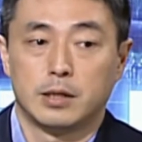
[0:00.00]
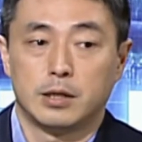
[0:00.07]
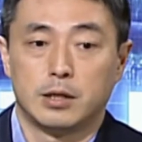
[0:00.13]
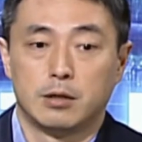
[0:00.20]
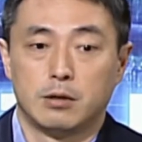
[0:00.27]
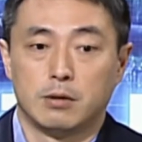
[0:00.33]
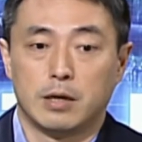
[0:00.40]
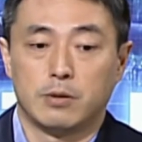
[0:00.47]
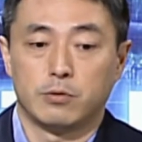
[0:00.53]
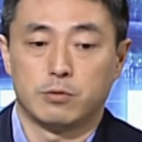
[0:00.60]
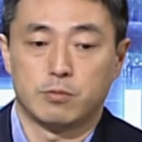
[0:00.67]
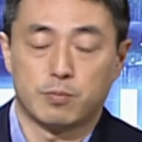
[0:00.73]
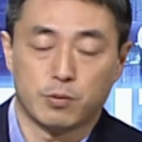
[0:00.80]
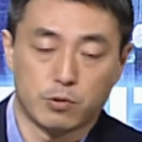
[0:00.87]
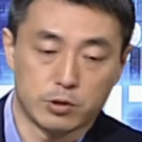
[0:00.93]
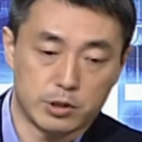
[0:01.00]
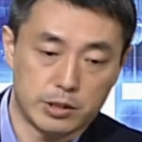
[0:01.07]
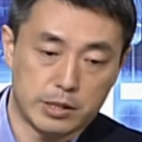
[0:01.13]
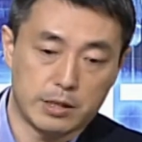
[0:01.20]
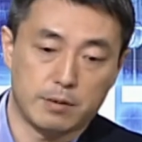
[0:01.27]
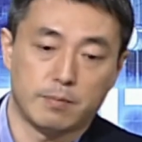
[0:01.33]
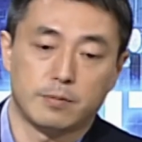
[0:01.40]
you know, I would report to
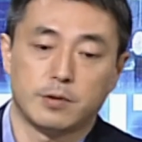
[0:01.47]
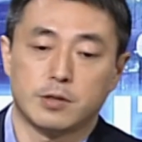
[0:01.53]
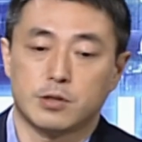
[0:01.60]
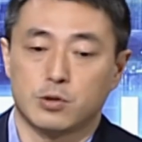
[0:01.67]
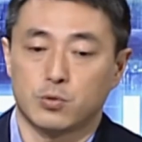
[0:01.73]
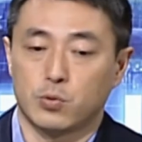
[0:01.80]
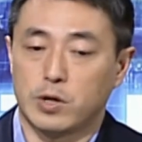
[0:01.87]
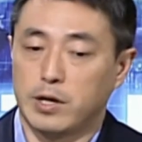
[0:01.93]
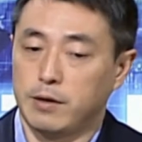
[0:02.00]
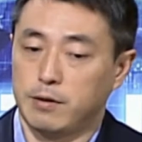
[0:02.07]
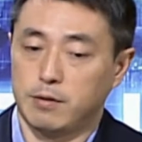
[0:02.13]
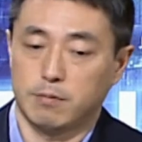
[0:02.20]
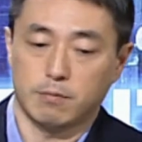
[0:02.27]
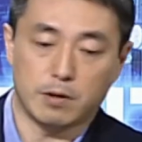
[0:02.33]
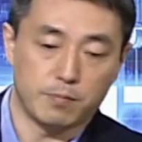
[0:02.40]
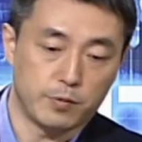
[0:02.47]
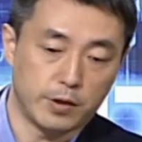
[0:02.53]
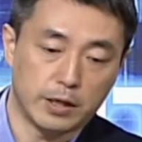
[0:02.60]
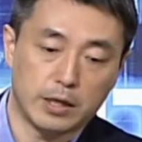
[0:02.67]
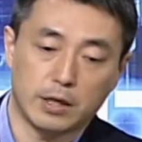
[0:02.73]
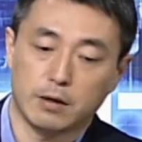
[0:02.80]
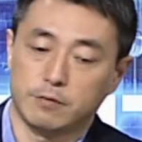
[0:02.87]
them, this is what I am
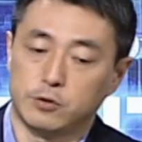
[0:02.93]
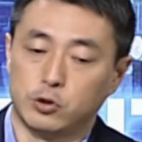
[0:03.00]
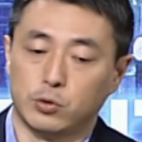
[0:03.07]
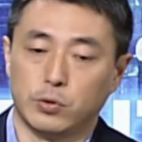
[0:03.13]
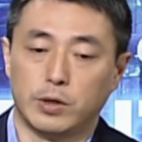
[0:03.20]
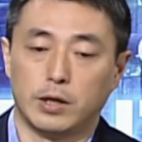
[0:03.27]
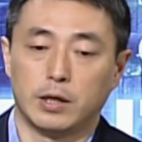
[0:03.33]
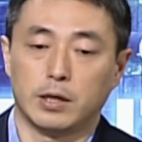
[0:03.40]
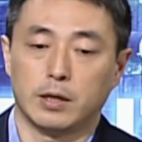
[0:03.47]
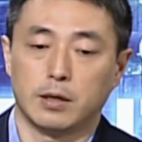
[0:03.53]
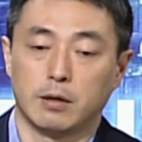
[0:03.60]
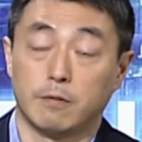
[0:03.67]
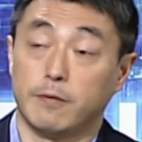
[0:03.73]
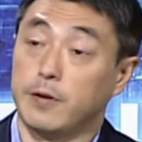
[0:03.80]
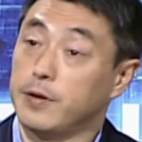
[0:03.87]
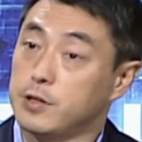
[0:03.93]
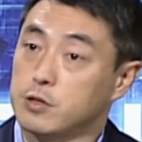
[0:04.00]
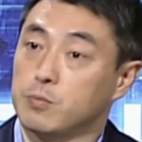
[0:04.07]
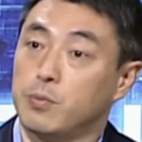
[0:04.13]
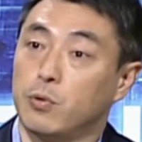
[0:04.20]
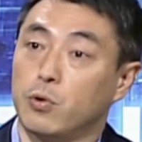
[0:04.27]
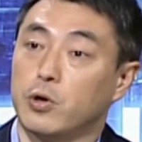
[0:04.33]
thinking of doing, and they're very
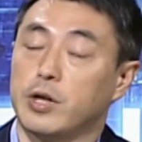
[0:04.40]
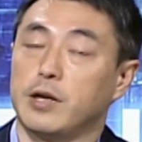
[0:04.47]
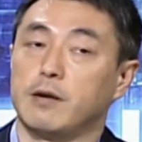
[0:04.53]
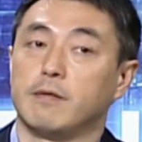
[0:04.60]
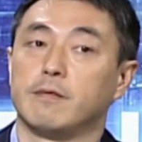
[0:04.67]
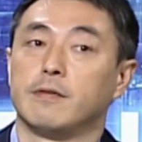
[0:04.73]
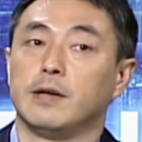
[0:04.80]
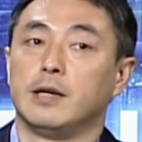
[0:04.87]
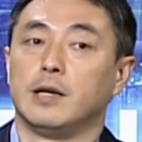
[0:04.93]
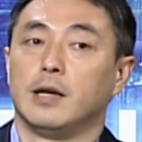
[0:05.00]
supportive.